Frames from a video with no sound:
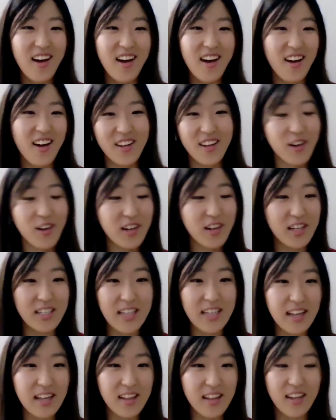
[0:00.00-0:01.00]
on a
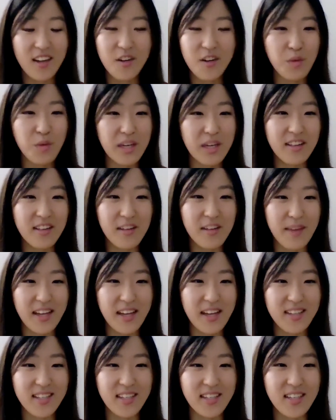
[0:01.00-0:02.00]
daily, on a weekly
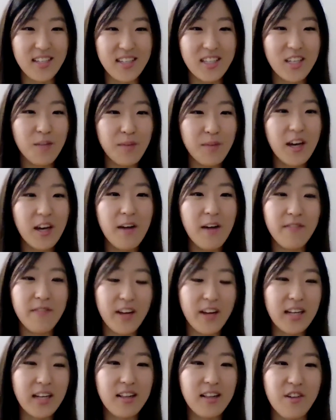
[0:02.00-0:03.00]
basis, you become
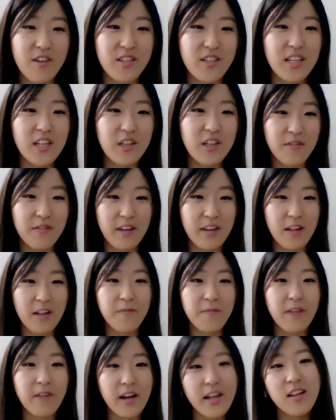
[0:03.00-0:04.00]
very close and you develop
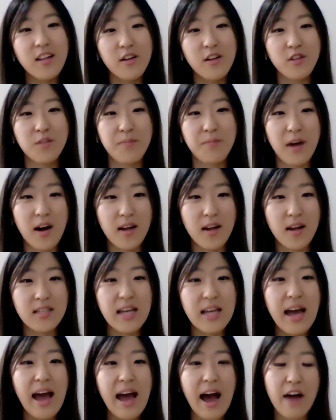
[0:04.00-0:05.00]
very close bonds
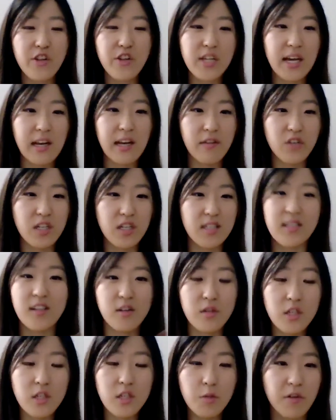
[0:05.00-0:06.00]
outside of just,
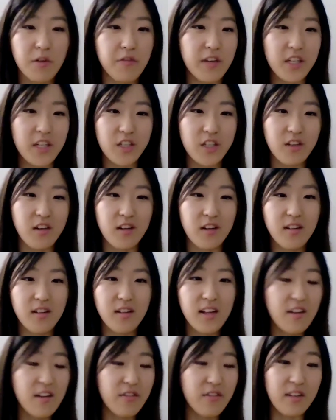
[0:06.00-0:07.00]
superficial
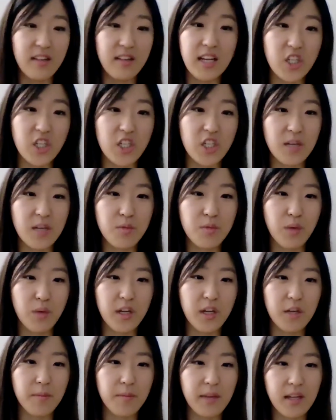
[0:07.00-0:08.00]
relationships where
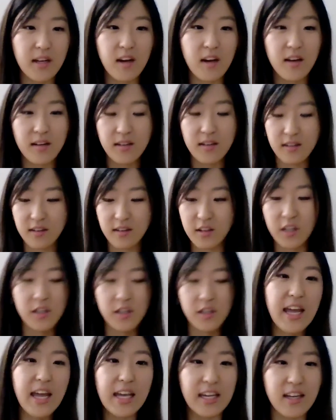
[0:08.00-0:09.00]
you may not
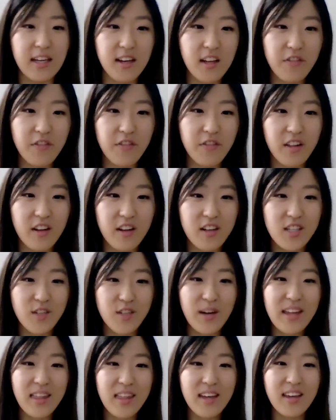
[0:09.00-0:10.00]
take it any further.
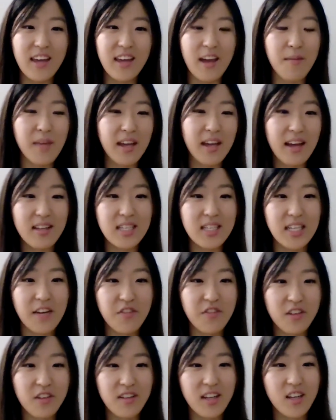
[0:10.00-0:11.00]
So I think gaming has
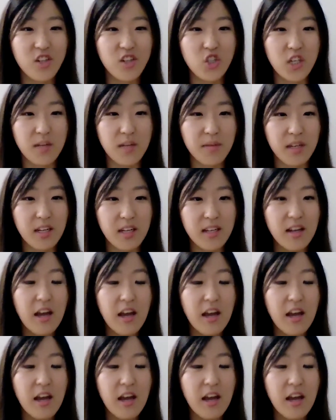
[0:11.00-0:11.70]
definitely contributed